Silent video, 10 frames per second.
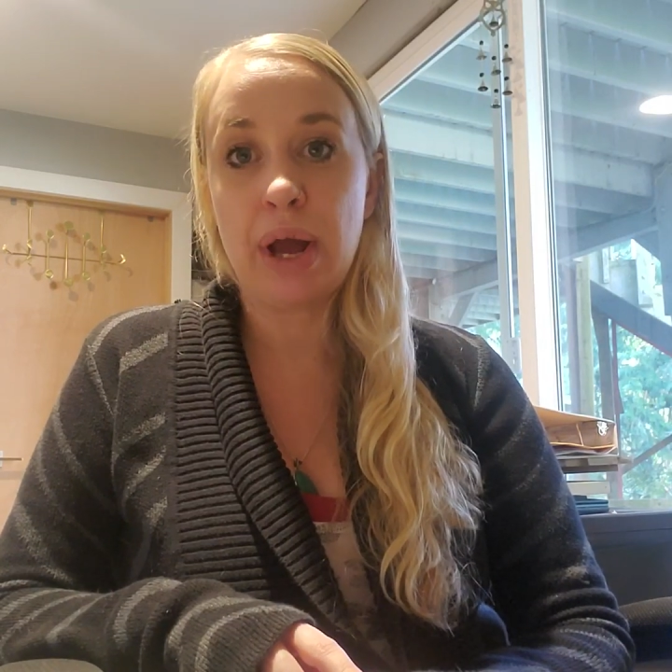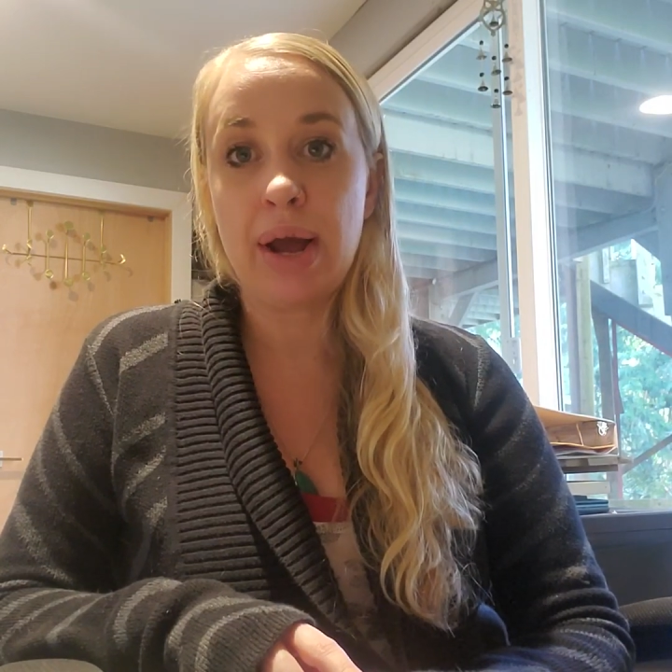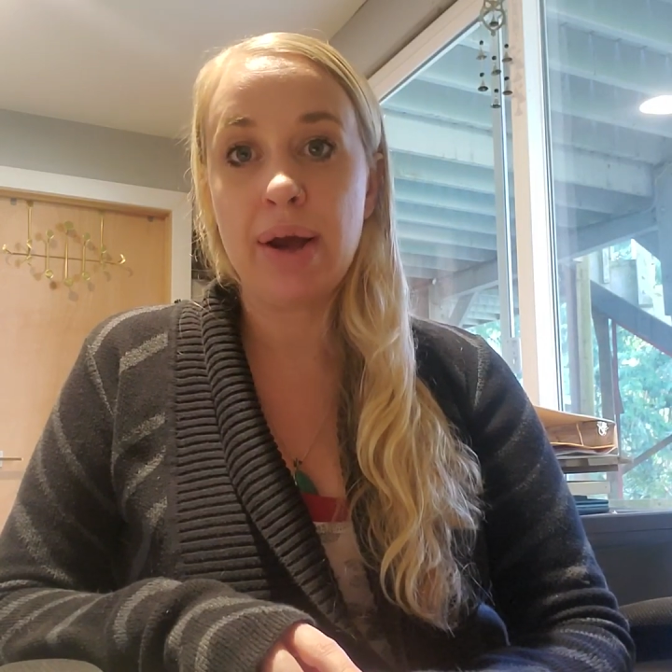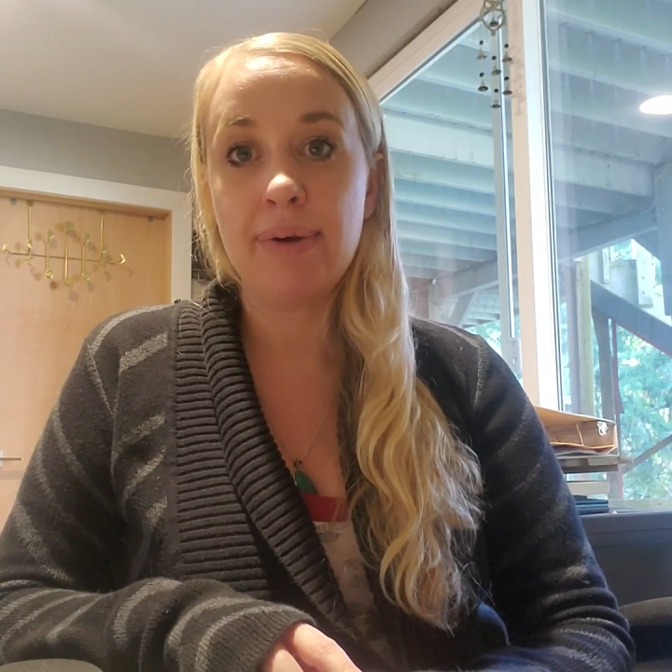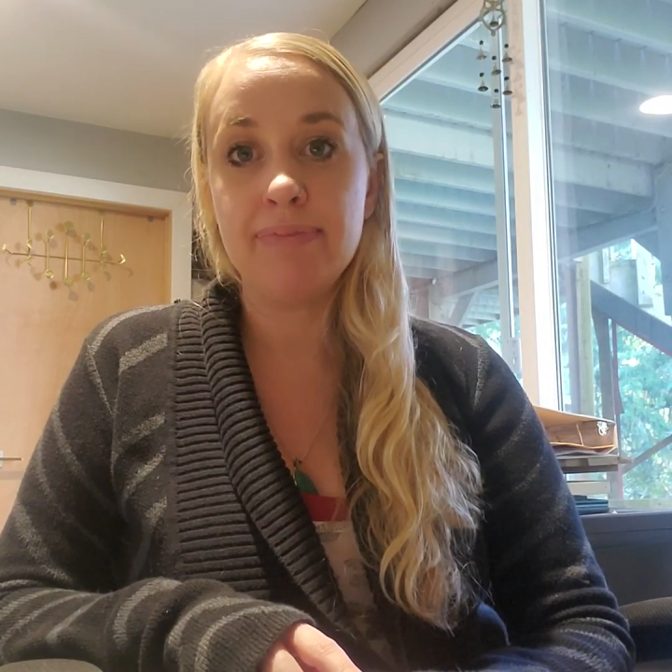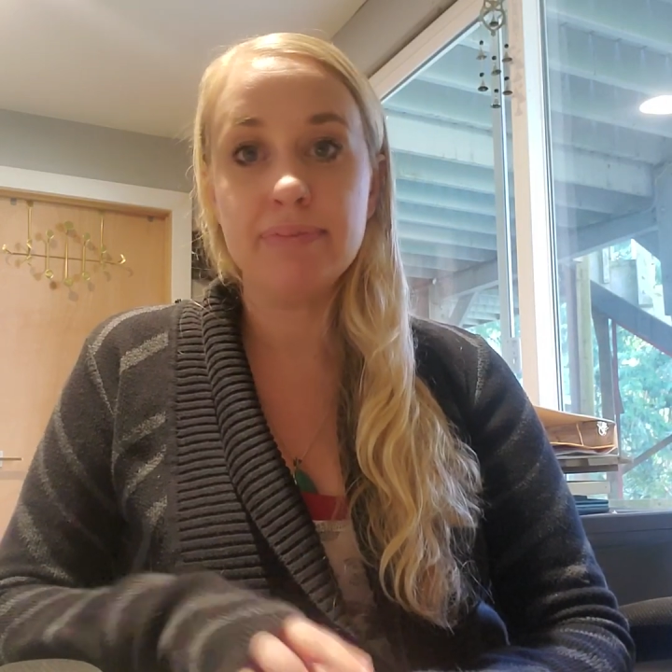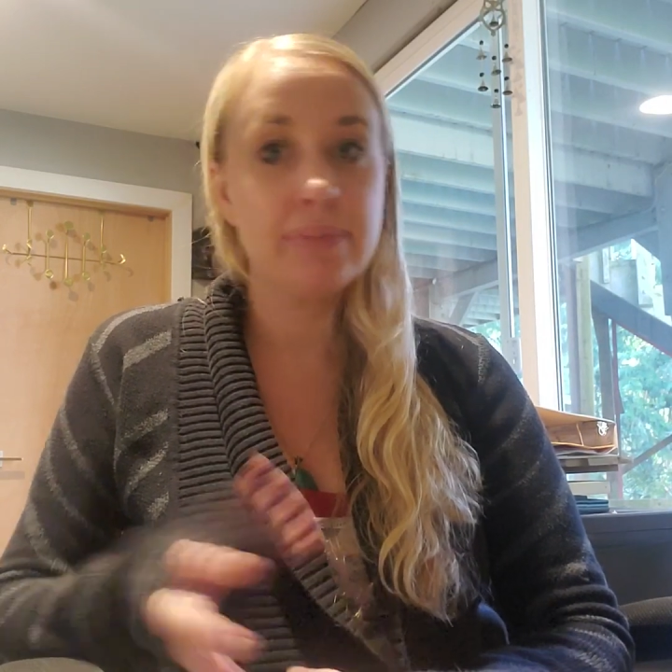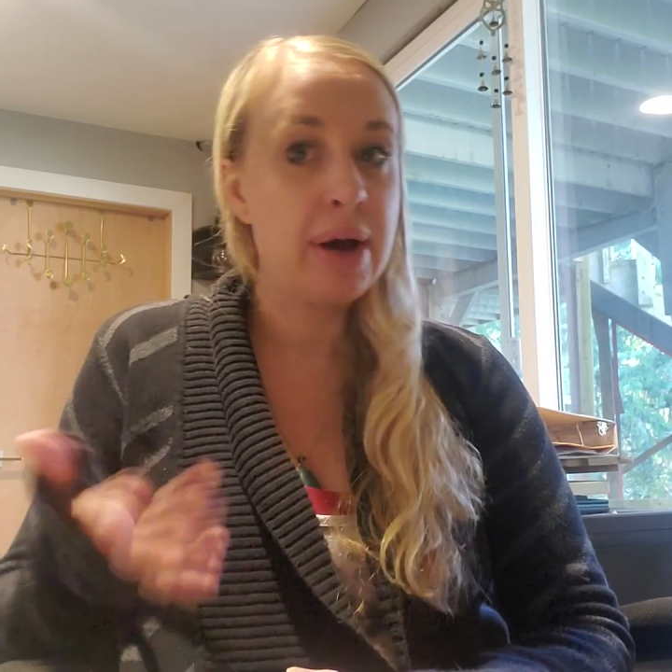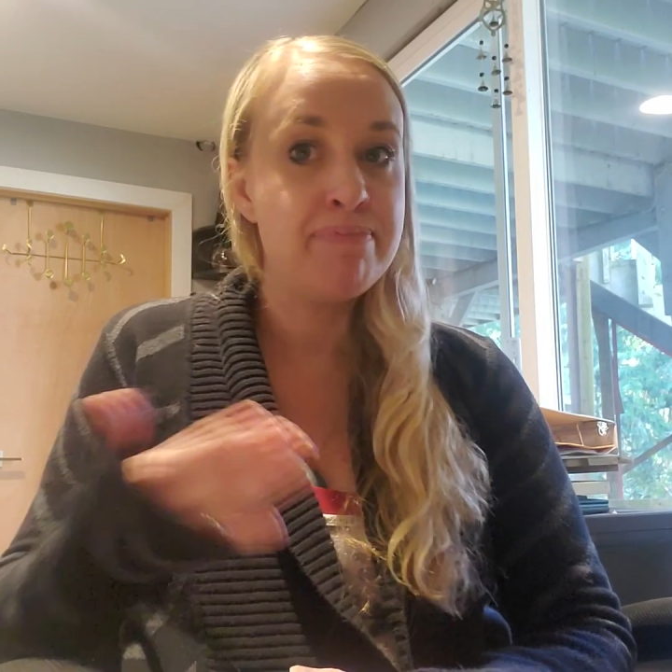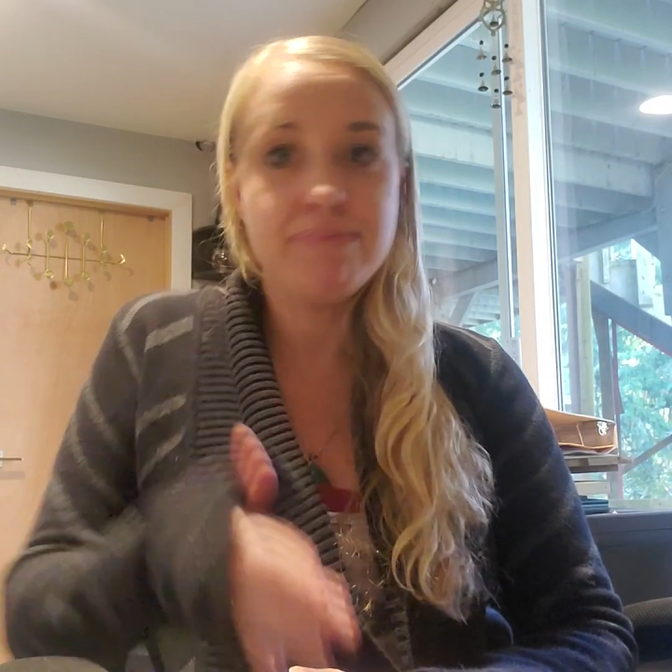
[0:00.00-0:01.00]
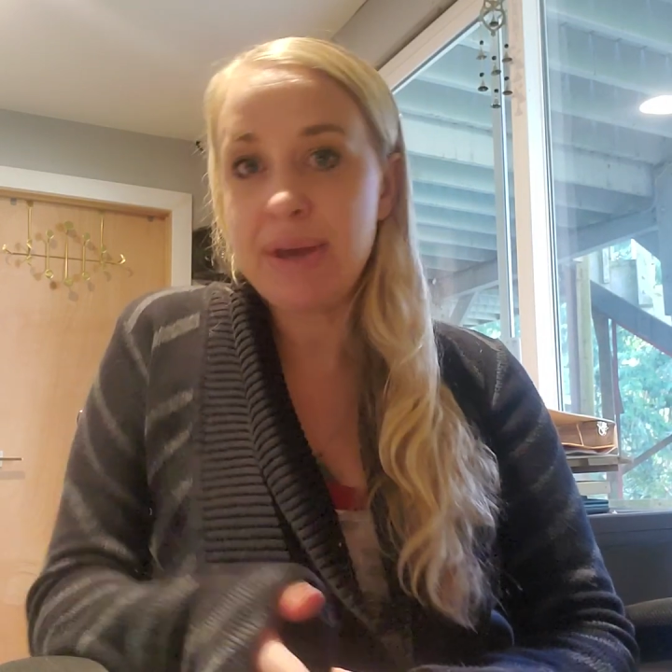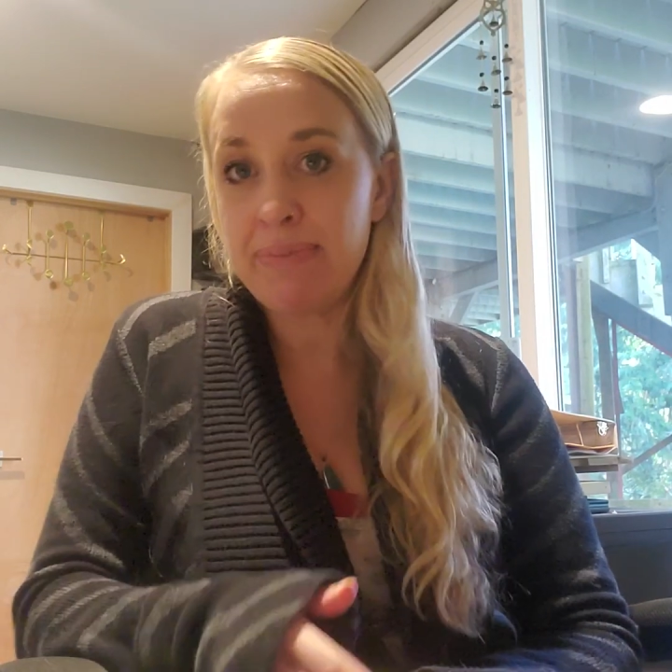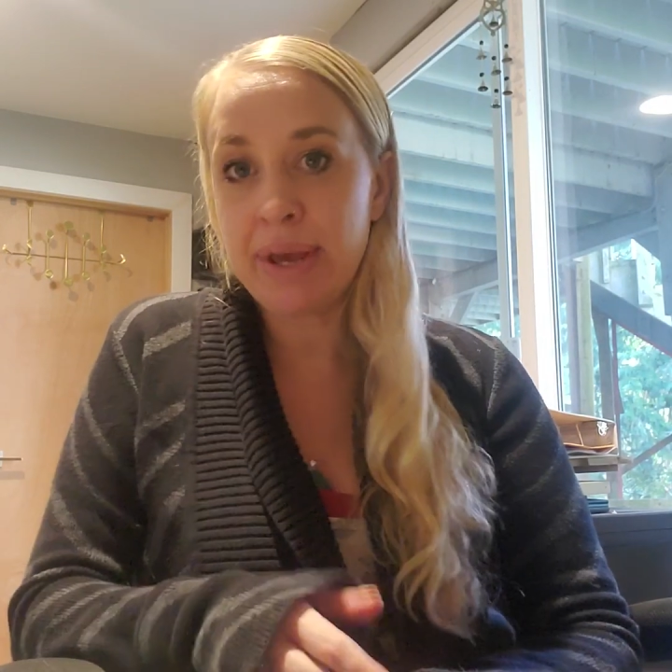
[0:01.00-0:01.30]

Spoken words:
come meet